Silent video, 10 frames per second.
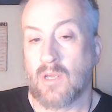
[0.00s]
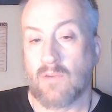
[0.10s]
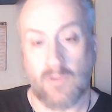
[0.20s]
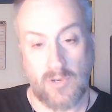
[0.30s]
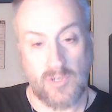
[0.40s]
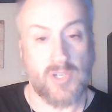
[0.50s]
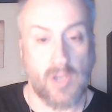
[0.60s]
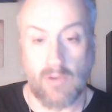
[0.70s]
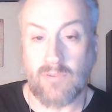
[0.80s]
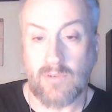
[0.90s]
for
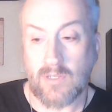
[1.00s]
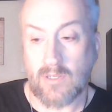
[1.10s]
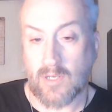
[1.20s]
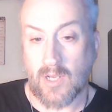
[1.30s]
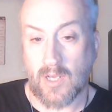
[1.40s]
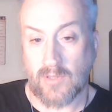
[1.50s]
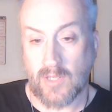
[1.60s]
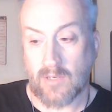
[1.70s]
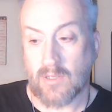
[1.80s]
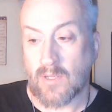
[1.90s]
yourself, okay?
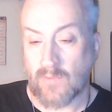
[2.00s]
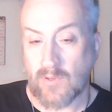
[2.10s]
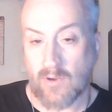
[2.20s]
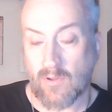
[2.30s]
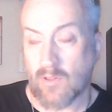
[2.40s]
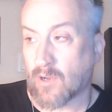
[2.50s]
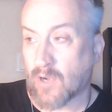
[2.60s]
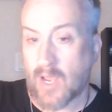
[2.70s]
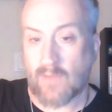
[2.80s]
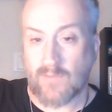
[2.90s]
That you no longer
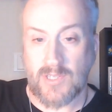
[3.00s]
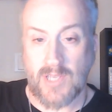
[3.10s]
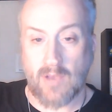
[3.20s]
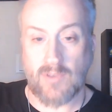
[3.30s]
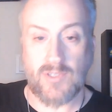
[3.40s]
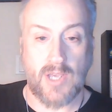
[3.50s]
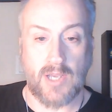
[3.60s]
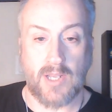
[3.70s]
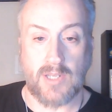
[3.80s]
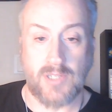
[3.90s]
have this
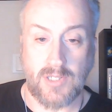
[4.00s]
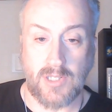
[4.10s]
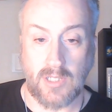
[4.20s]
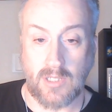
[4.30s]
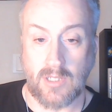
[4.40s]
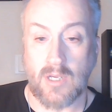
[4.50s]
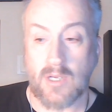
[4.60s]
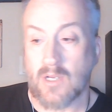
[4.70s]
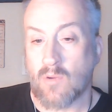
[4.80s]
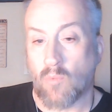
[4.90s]
outside entity
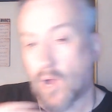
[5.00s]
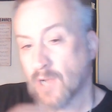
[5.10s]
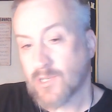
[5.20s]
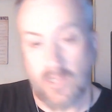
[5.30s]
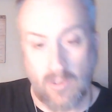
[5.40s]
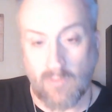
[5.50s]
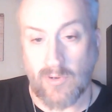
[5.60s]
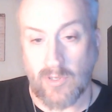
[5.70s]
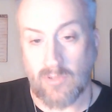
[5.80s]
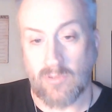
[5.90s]
watching
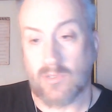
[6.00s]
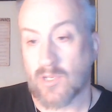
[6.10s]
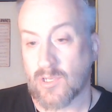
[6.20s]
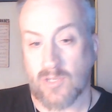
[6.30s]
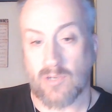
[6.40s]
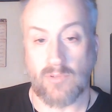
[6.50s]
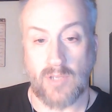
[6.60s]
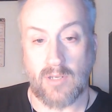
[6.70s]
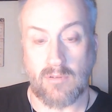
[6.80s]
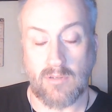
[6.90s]
over you because you know
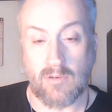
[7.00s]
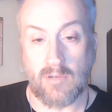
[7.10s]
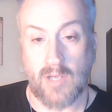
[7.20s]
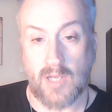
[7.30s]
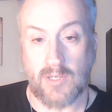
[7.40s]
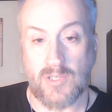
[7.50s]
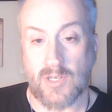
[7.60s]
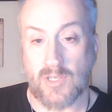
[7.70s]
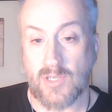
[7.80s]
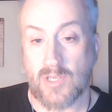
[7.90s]
that, God doesn't
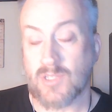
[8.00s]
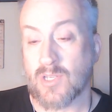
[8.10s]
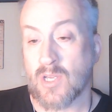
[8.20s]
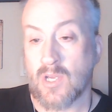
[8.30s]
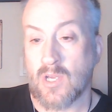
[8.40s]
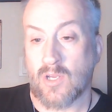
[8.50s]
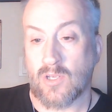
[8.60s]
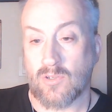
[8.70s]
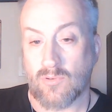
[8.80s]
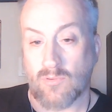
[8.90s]
exist.
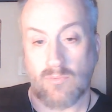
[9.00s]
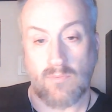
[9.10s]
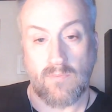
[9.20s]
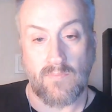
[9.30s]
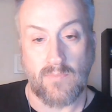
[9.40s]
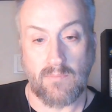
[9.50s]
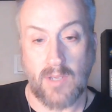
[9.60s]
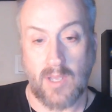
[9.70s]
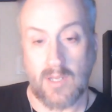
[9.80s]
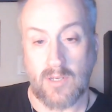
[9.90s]
You
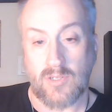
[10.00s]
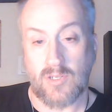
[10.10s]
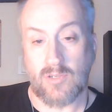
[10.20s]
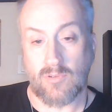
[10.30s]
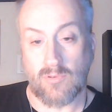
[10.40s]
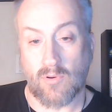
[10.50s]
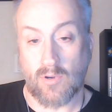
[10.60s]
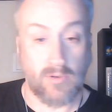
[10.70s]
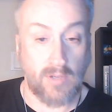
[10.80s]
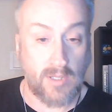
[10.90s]
begin to, or
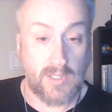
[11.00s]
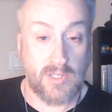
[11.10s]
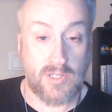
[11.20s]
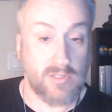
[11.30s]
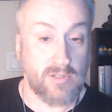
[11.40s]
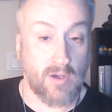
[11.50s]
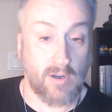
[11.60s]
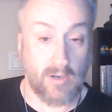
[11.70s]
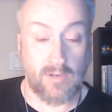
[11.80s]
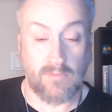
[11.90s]
you at least
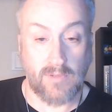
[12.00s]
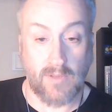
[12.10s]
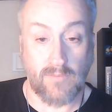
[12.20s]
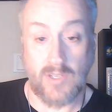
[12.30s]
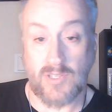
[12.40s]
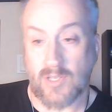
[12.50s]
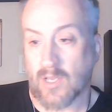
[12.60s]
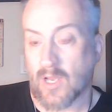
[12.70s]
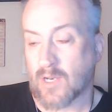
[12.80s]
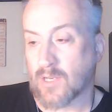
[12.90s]
aren't convinced that
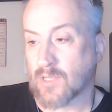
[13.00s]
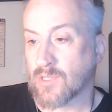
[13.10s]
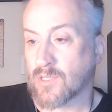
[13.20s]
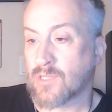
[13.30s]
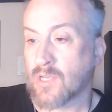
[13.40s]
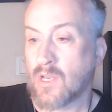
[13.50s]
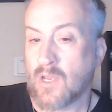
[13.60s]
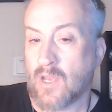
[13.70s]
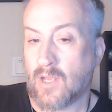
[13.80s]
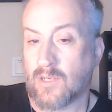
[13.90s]
God exists,
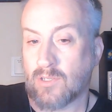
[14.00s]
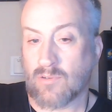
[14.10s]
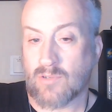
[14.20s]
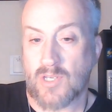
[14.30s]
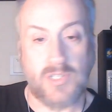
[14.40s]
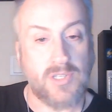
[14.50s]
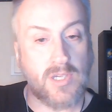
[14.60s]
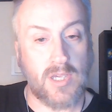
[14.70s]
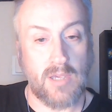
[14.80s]
and you just